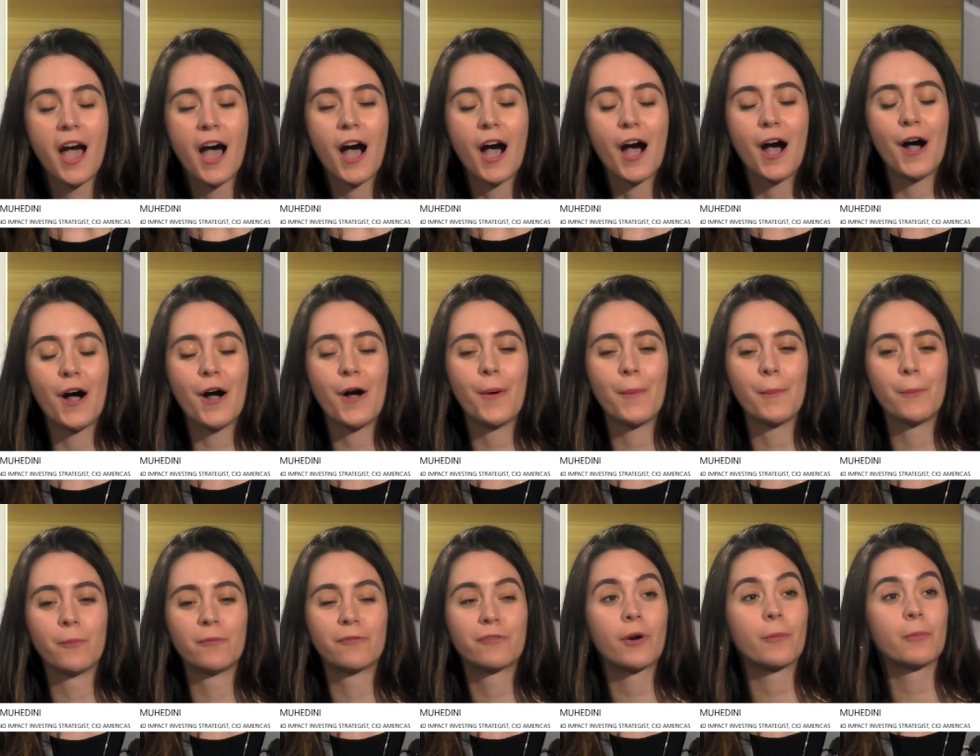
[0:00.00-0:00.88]

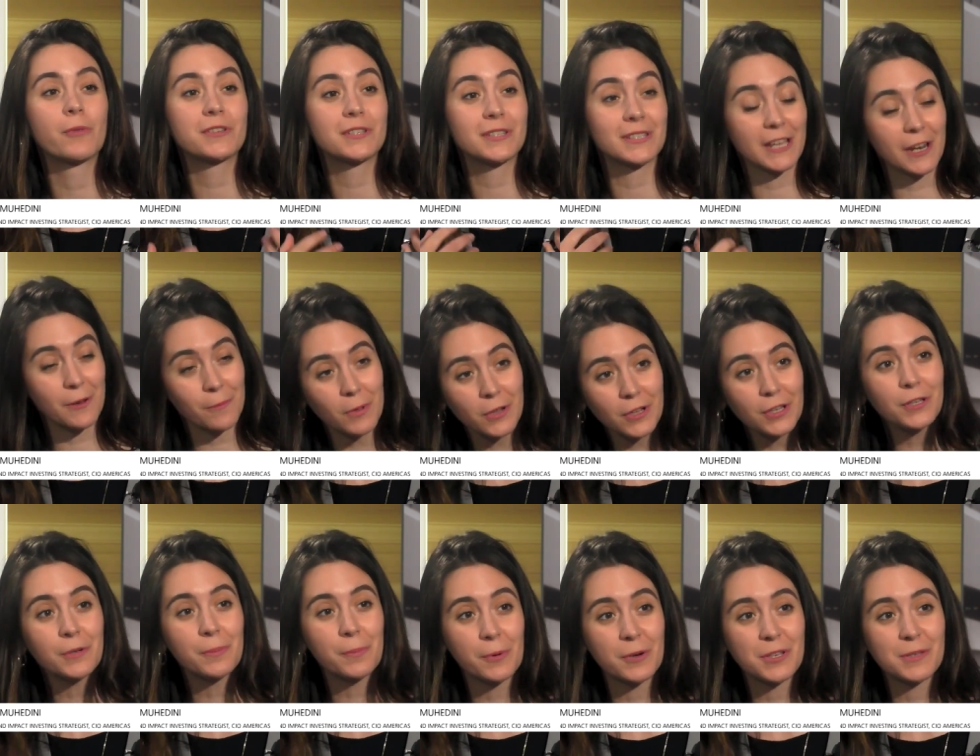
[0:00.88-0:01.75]
um, from the
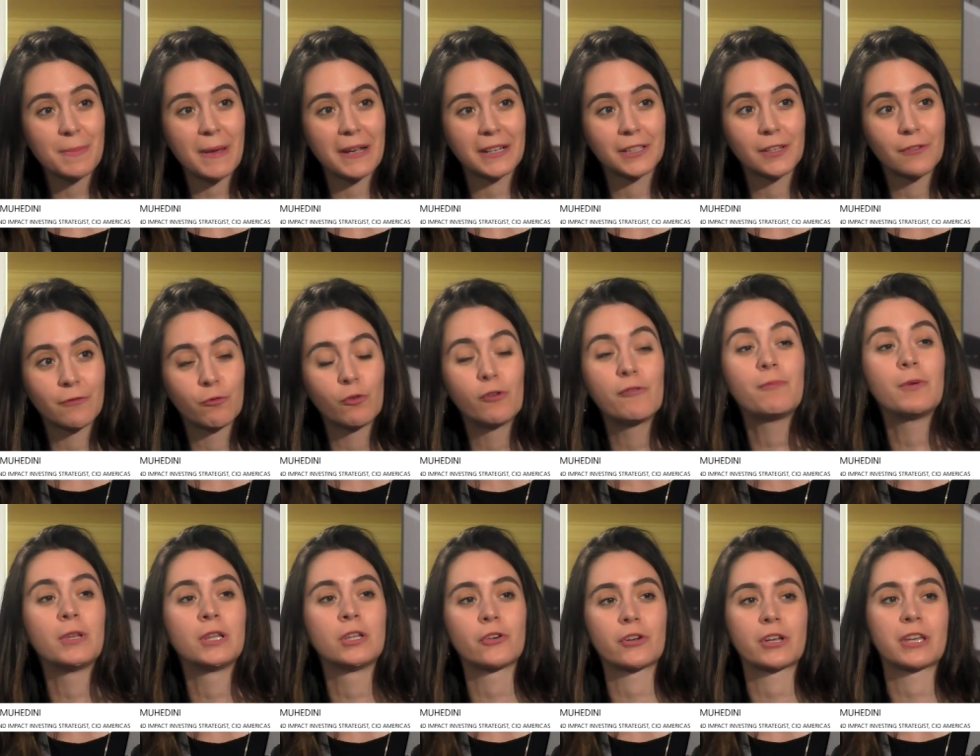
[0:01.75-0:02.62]
sustainability perspective, we've
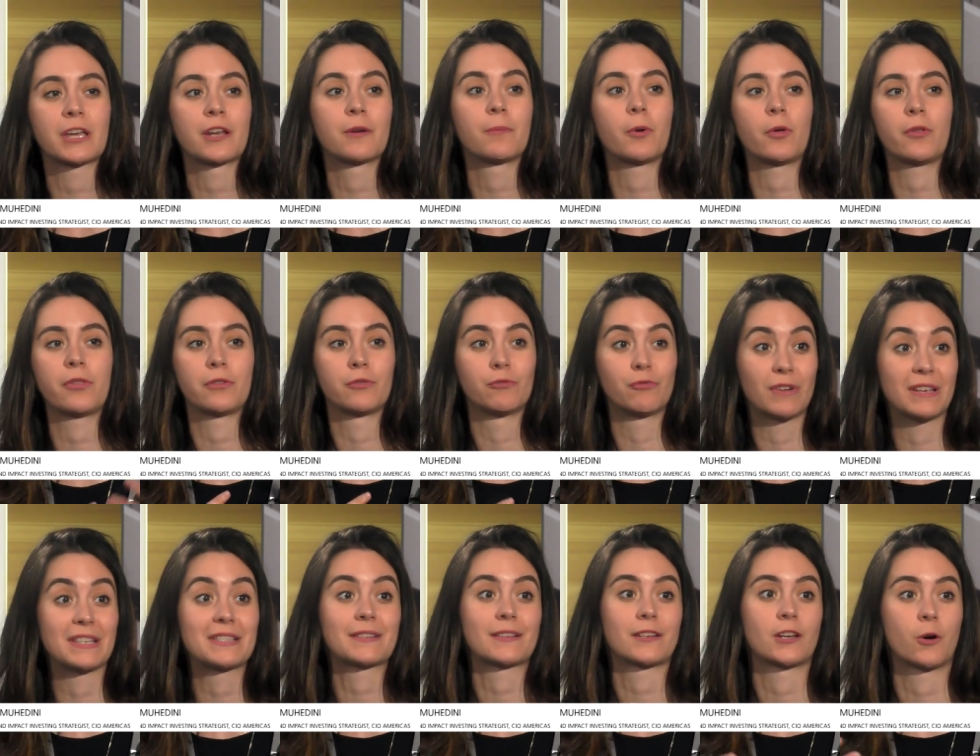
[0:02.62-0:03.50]
been looking at both the
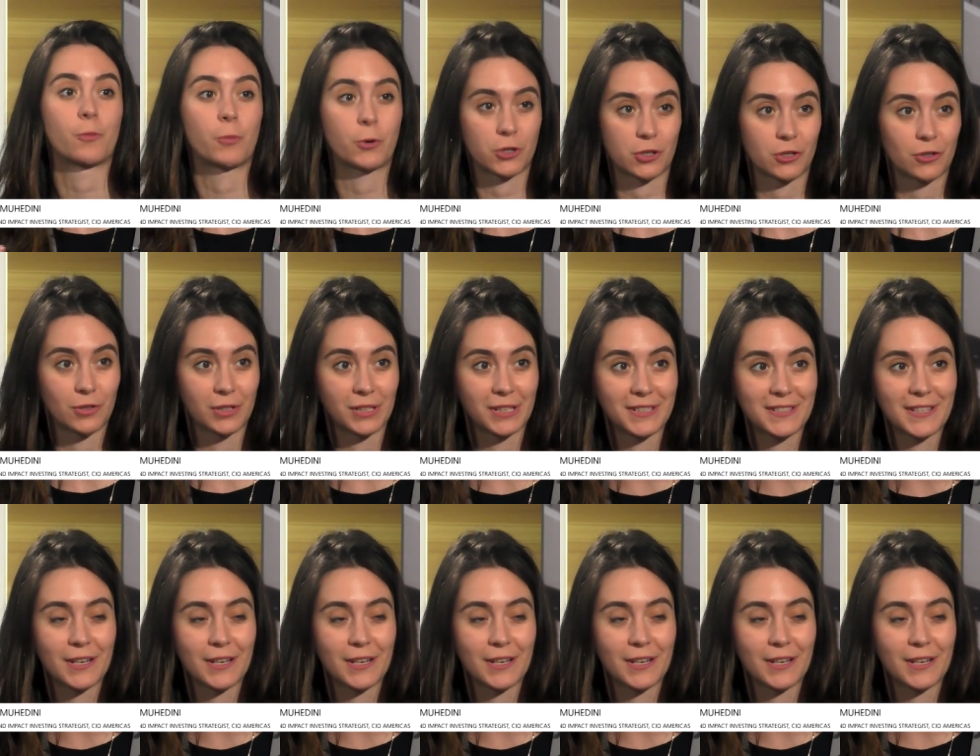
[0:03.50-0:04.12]
risk and opportunities.